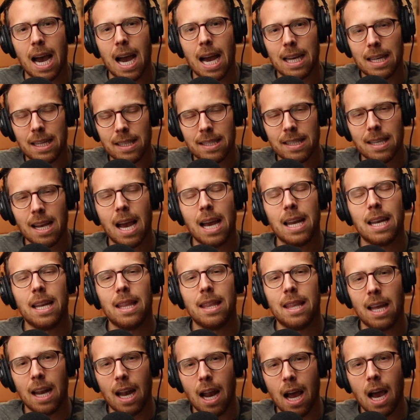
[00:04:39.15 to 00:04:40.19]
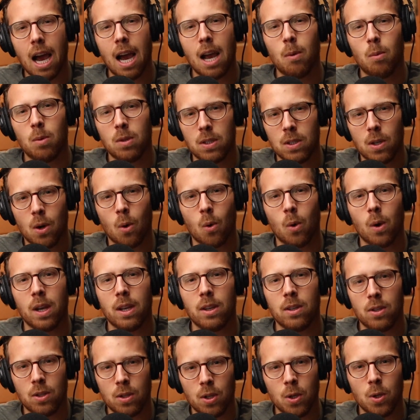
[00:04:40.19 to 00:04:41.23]
I decided that I was
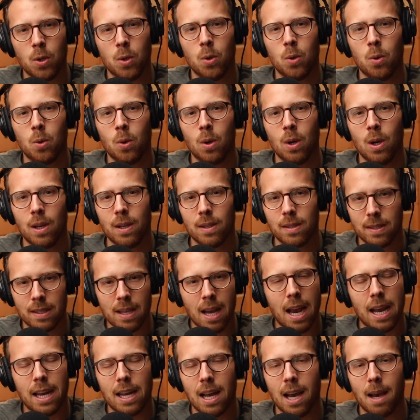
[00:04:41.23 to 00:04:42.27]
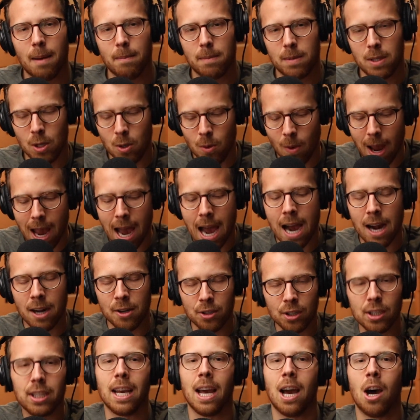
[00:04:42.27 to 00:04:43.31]
going to sign up to
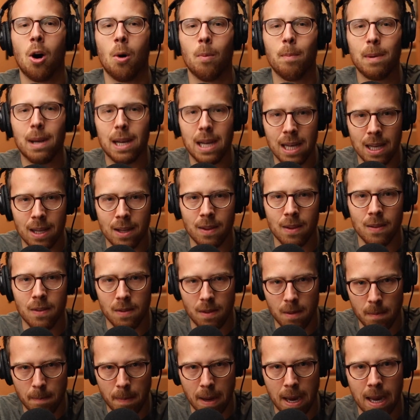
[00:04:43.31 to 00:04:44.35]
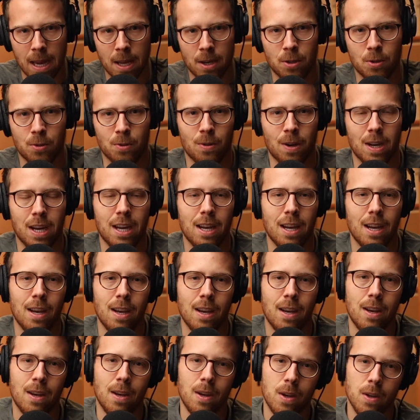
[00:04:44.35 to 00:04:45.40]
actually help in the pantry.
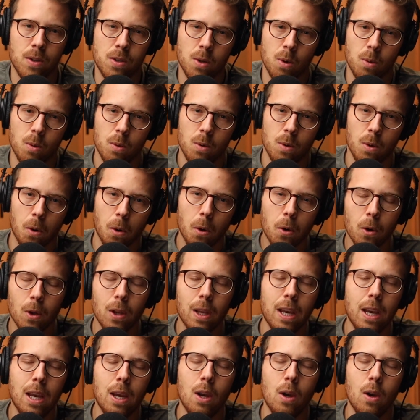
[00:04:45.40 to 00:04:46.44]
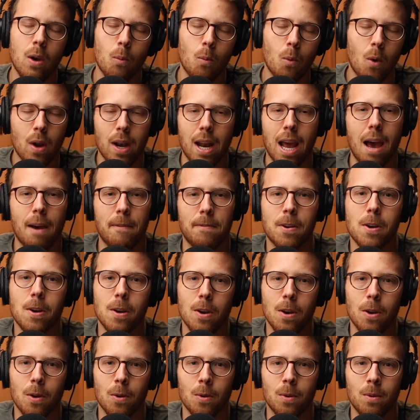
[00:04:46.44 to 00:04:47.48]
So early one
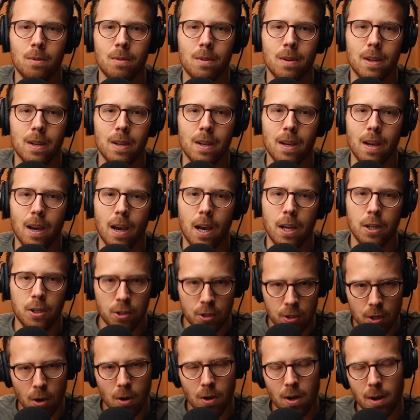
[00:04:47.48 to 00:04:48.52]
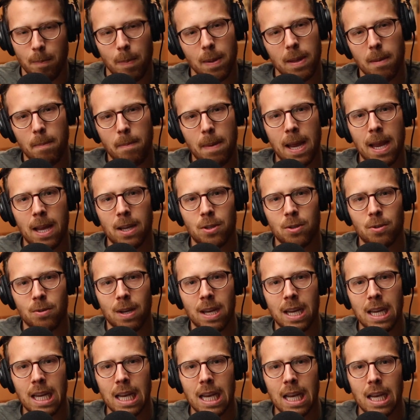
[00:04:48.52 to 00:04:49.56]
afternoon, I showed up at the
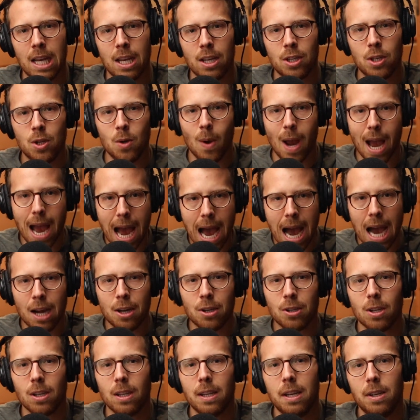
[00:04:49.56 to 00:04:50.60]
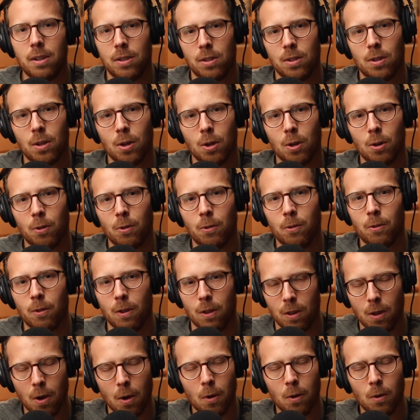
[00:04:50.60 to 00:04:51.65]
pantry to actually serve
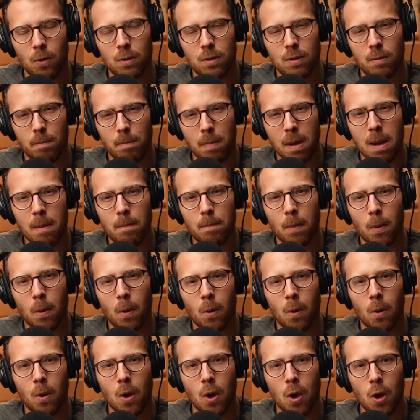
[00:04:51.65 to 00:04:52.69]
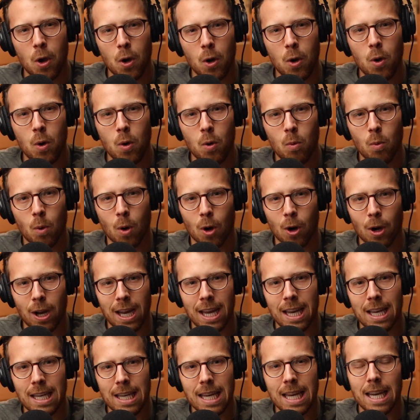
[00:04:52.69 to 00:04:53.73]
those people who were
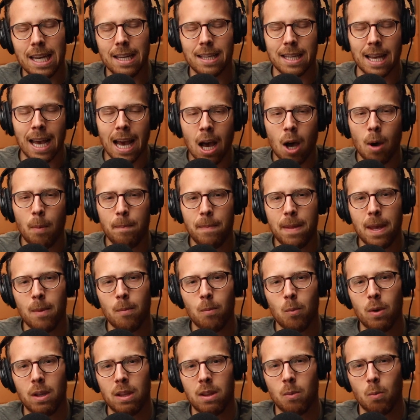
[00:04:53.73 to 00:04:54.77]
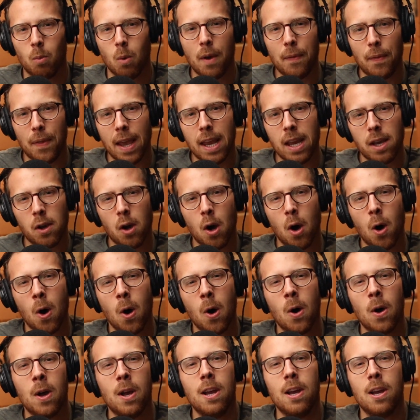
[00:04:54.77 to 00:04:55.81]
in need, to help them with what they
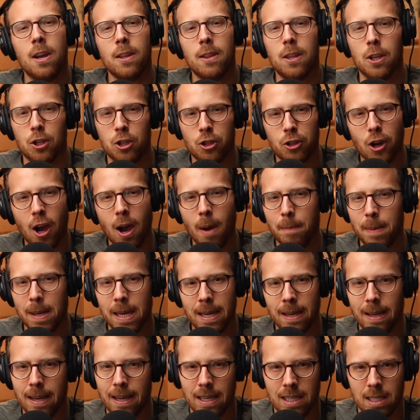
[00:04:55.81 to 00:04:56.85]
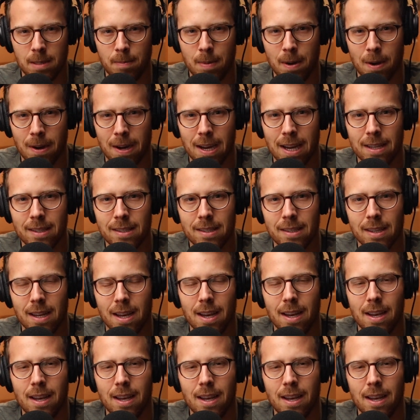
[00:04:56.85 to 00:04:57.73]
call the shopping experience.